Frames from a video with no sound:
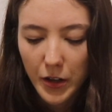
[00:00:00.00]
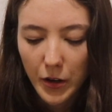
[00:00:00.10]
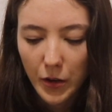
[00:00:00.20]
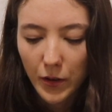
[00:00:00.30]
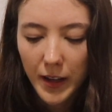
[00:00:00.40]

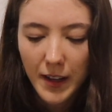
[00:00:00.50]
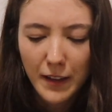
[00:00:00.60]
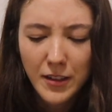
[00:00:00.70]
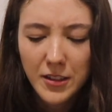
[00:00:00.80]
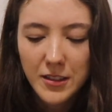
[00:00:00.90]
go like
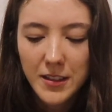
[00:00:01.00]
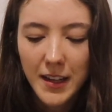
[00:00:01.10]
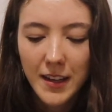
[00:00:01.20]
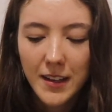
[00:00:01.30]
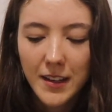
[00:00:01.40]
even just
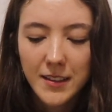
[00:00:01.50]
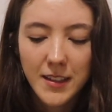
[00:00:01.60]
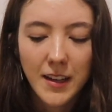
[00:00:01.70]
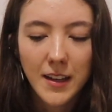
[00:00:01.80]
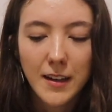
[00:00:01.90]
like
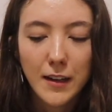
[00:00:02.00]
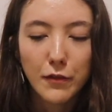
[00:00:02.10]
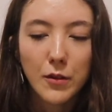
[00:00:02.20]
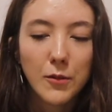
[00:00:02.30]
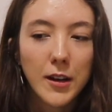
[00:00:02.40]
taking a
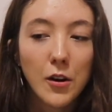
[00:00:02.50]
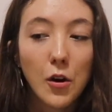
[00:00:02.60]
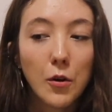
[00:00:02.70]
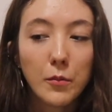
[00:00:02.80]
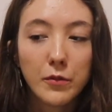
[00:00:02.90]
different way
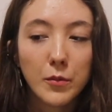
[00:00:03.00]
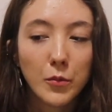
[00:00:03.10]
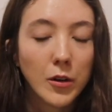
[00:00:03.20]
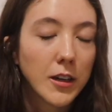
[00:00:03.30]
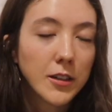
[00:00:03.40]
home from
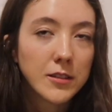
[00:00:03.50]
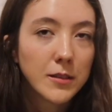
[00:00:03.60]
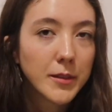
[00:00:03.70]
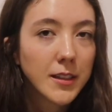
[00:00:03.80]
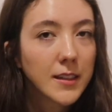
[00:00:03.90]
work or
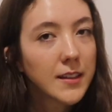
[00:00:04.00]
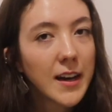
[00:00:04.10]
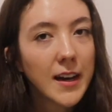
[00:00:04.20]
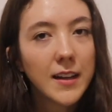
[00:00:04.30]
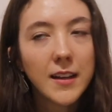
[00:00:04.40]
something like
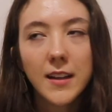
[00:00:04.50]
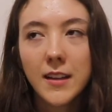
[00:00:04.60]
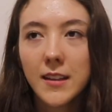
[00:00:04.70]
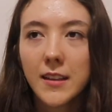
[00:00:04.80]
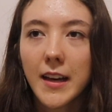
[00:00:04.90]
that
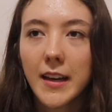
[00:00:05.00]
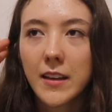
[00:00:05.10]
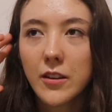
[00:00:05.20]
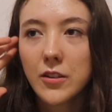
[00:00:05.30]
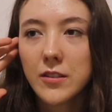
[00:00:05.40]

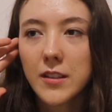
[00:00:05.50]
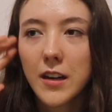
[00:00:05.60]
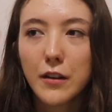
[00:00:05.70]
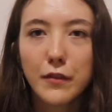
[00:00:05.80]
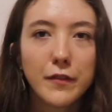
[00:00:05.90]
like you just
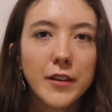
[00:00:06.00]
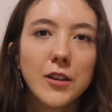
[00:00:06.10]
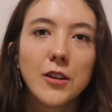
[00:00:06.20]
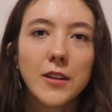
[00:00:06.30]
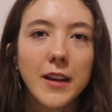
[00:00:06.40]
kind of
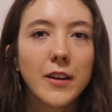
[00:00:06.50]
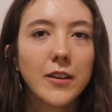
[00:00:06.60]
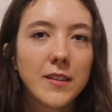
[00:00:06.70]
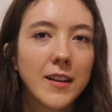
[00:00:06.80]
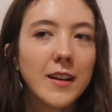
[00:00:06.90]
feel like
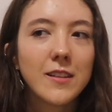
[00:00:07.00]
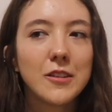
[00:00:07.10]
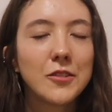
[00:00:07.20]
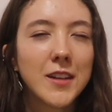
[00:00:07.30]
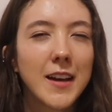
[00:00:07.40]
today's a
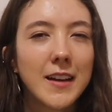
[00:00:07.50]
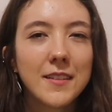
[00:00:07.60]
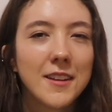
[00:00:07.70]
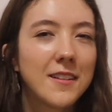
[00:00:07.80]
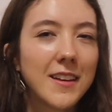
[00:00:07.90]
new day
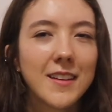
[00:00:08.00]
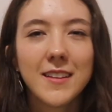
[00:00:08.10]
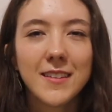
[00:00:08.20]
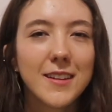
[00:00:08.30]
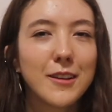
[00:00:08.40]
like
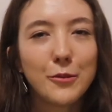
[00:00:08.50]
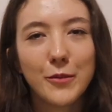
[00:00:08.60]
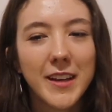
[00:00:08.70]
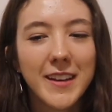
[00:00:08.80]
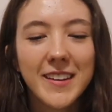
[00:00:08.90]
this is a new
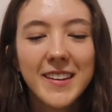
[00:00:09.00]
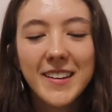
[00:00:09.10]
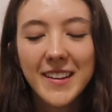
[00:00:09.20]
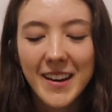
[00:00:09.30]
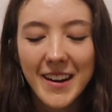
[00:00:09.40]
week
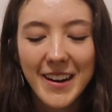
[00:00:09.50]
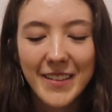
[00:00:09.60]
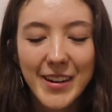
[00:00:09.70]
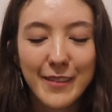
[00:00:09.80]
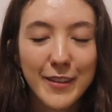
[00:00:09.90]
um,
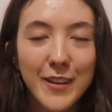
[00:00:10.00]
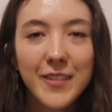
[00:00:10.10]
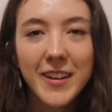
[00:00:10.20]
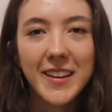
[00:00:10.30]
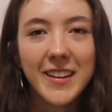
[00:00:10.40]
and it feels
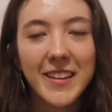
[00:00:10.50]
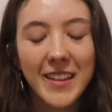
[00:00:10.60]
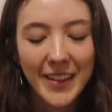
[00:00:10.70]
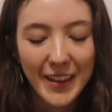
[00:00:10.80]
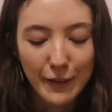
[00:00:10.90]
very
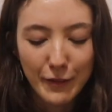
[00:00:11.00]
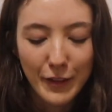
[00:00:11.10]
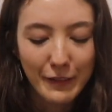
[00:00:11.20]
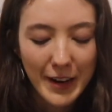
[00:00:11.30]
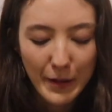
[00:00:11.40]
healing like you
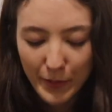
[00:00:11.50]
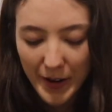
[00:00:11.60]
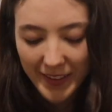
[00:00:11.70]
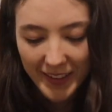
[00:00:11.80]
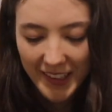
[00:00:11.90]
feel very
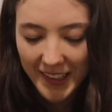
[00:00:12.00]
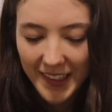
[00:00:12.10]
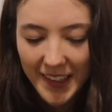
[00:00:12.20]
present